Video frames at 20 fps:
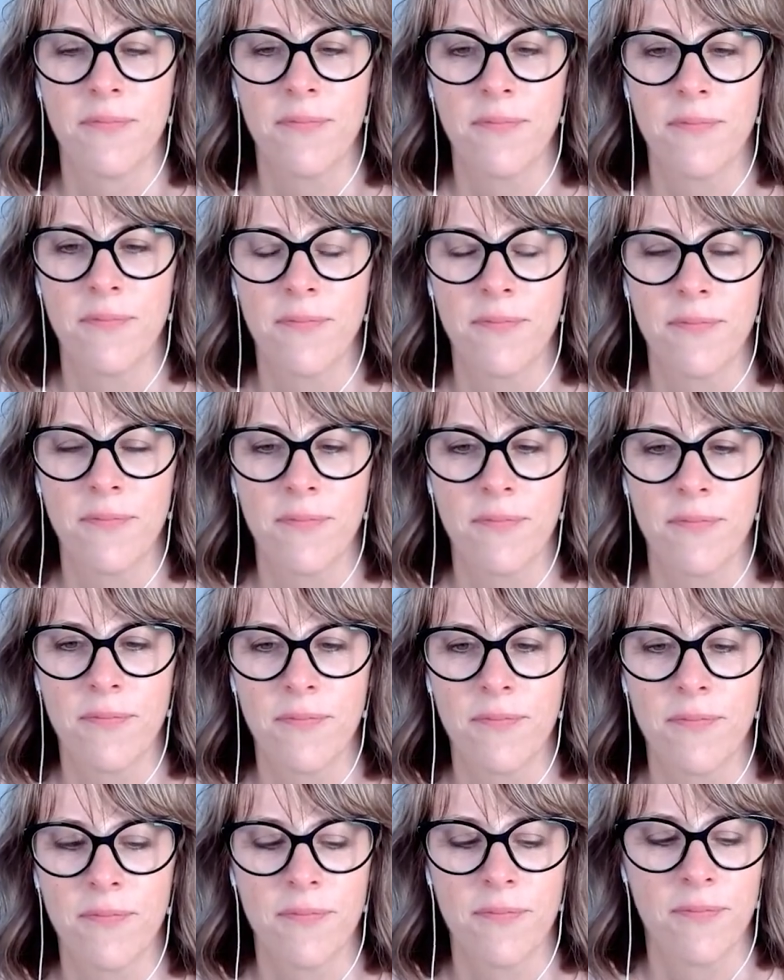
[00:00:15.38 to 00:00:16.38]

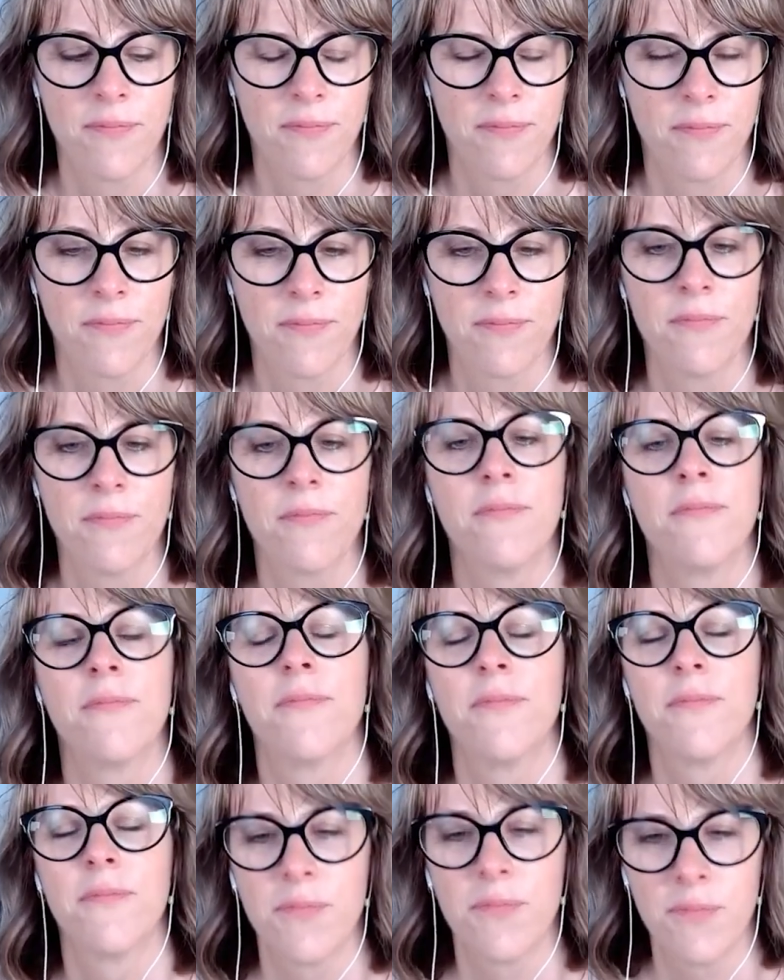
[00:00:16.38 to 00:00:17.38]

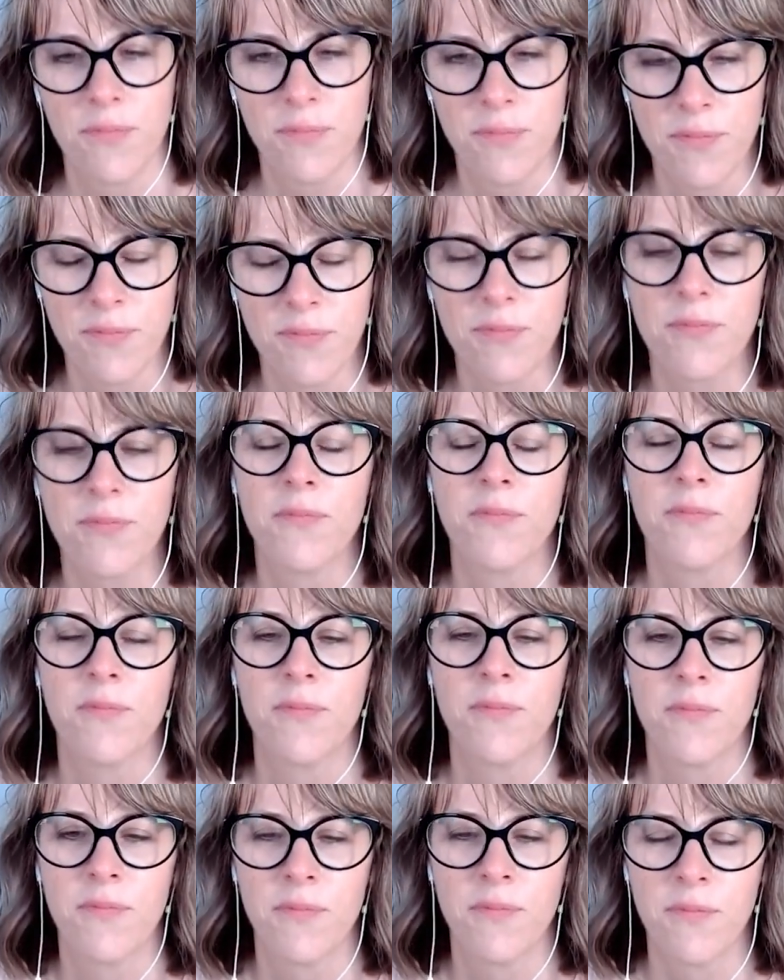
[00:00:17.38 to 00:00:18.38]

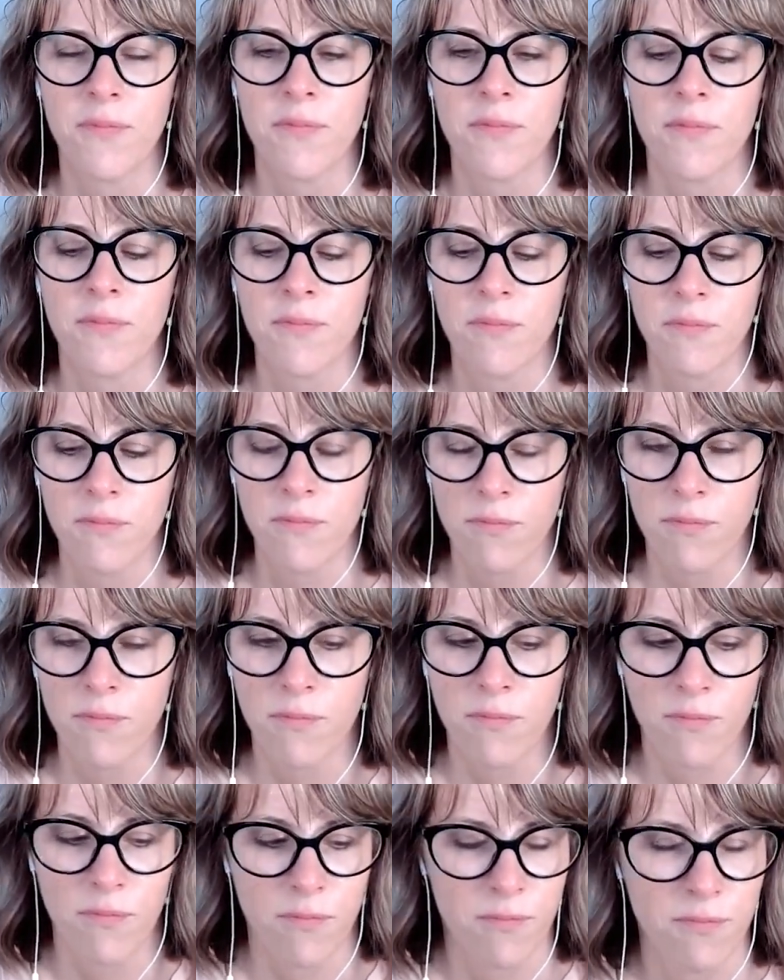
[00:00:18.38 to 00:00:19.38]

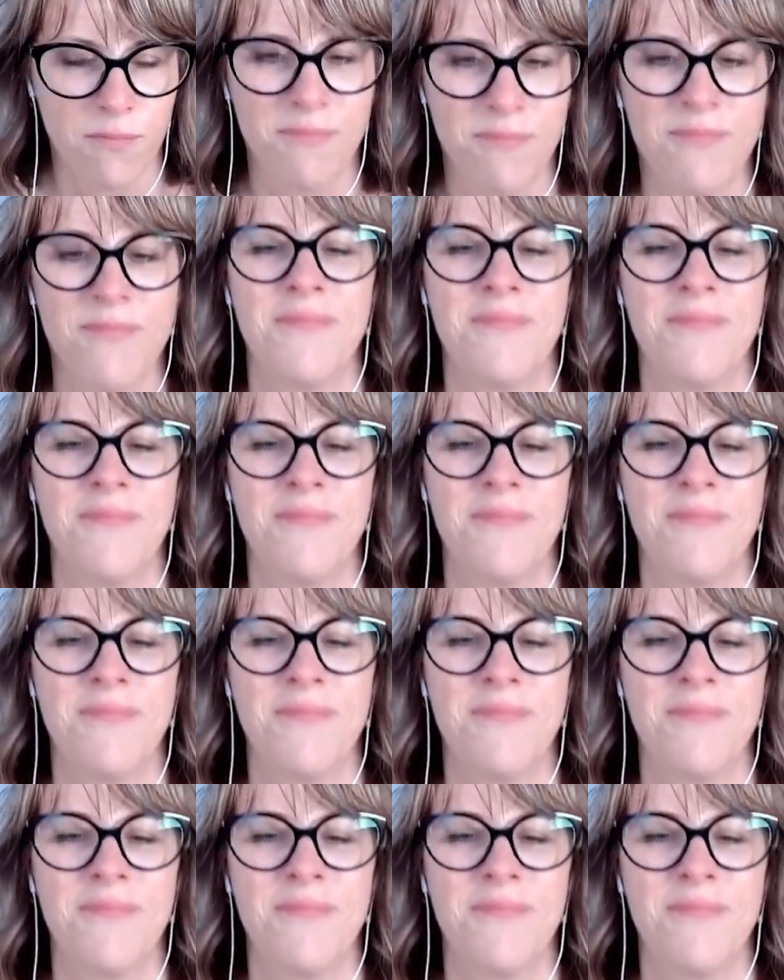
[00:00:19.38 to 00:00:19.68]
No words are spoken by the person on screen.